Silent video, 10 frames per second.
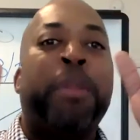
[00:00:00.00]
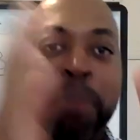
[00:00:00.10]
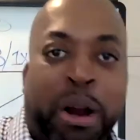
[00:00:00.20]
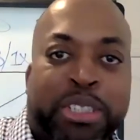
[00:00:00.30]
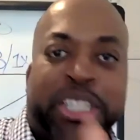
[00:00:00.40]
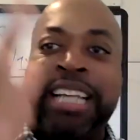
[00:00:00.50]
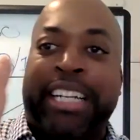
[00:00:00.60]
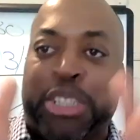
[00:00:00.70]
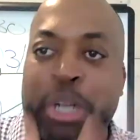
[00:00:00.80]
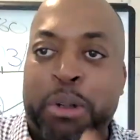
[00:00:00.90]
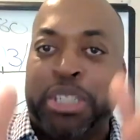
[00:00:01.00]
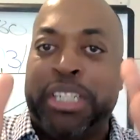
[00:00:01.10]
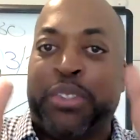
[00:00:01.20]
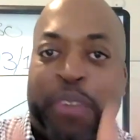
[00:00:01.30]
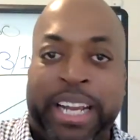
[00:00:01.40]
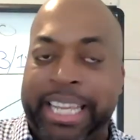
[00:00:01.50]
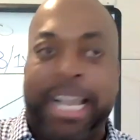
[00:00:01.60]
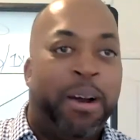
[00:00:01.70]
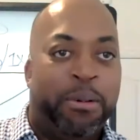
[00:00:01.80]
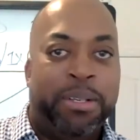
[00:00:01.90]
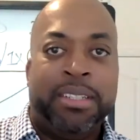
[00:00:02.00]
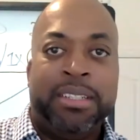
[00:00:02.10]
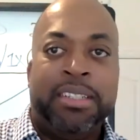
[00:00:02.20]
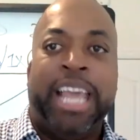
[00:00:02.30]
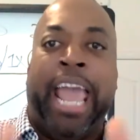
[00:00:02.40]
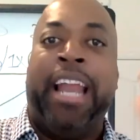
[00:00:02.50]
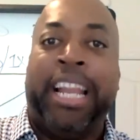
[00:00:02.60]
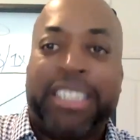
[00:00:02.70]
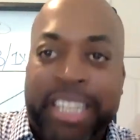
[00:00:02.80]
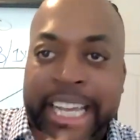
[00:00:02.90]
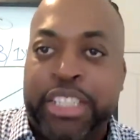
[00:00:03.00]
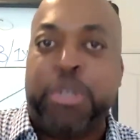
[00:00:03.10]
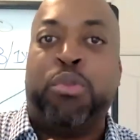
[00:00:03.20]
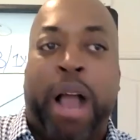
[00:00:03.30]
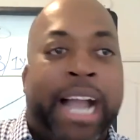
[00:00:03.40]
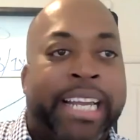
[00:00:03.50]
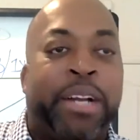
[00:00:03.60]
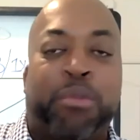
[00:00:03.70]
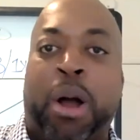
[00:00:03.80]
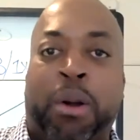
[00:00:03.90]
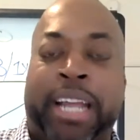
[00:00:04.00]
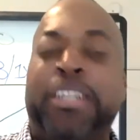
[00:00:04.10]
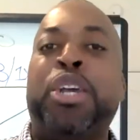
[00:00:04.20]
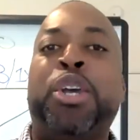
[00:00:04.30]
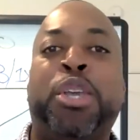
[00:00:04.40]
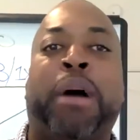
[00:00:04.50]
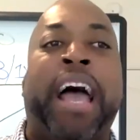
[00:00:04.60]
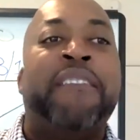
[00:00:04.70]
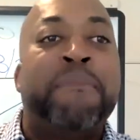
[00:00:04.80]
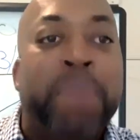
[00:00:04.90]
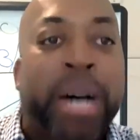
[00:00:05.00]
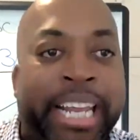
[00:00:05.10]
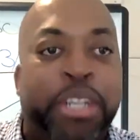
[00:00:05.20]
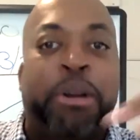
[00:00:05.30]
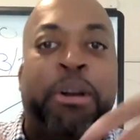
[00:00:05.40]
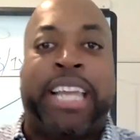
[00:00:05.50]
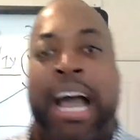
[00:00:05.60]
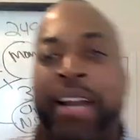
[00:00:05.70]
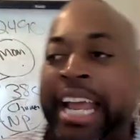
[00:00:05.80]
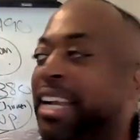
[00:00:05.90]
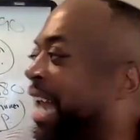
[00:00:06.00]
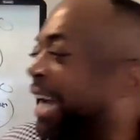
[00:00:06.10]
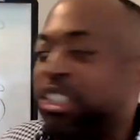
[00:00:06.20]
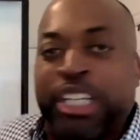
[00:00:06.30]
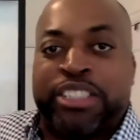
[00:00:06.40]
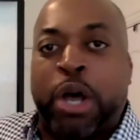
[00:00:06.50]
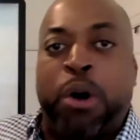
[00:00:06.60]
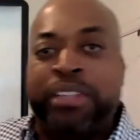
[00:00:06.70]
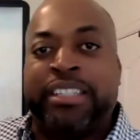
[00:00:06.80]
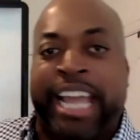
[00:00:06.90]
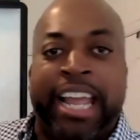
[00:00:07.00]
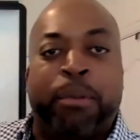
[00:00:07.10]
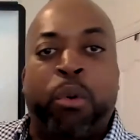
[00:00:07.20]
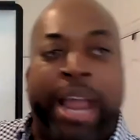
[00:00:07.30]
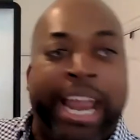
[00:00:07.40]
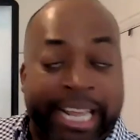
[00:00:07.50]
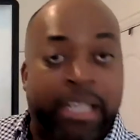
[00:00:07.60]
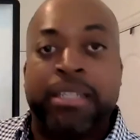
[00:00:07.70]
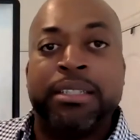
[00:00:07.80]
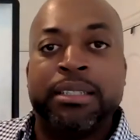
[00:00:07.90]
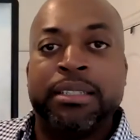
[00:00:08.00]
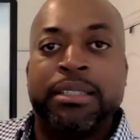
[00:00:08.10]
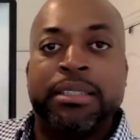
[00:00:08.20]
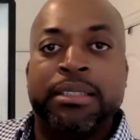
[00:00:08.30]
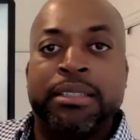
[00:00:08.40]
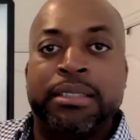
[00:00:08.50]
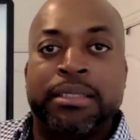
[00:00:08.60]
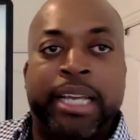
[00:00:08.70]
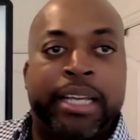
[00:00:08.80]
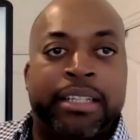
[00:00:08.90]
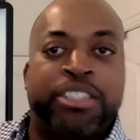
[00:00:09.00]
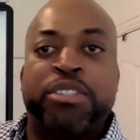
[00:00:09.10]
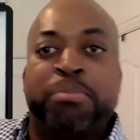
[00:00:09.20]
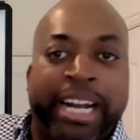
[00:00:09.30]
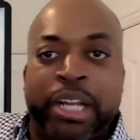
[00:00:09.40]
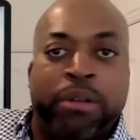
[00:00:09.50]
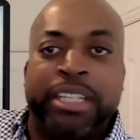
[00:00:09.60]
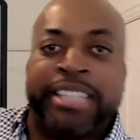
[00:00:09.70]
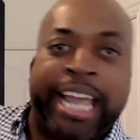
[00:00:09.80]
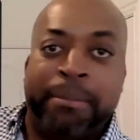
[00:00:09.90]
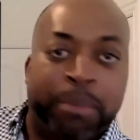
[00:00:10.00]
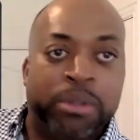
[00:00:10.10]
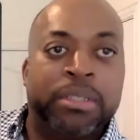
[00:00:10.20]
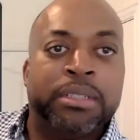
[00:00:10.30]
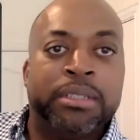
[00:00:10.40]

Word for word: the person that showed you this video. And let's get you rocking and rolling. You'll have money in your account and not just on the table waiting. This is money on the table.